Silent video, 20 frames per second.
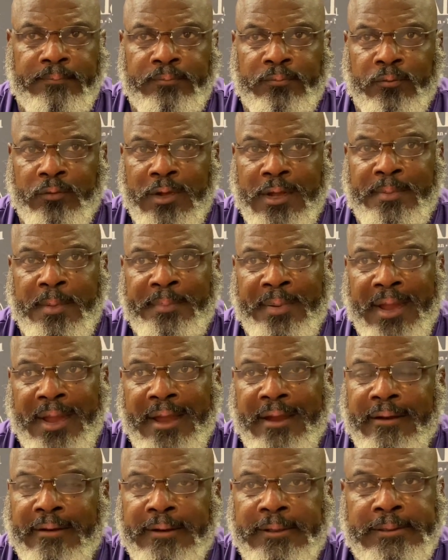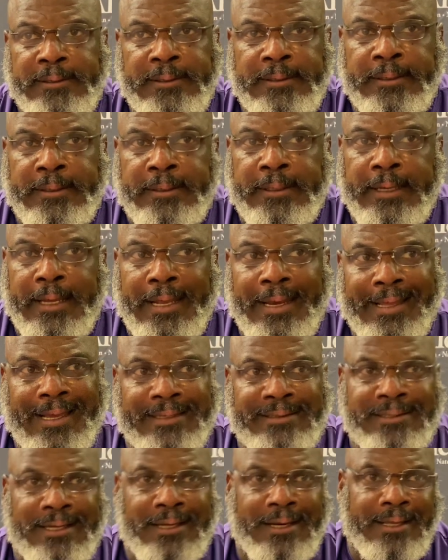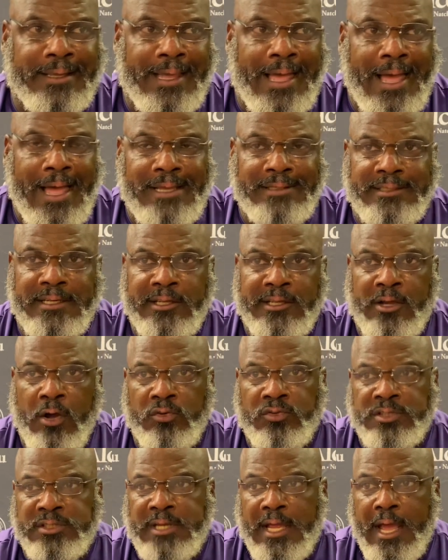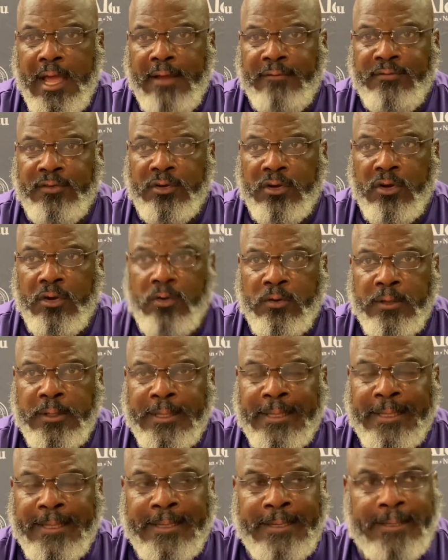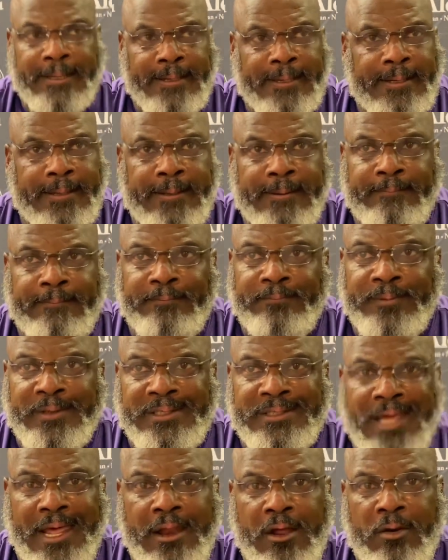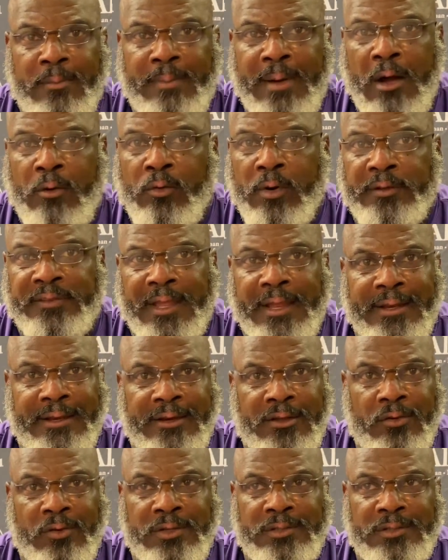we're preparing. And like I tell the guys and the coaching staff, you know, it's not all about what they do.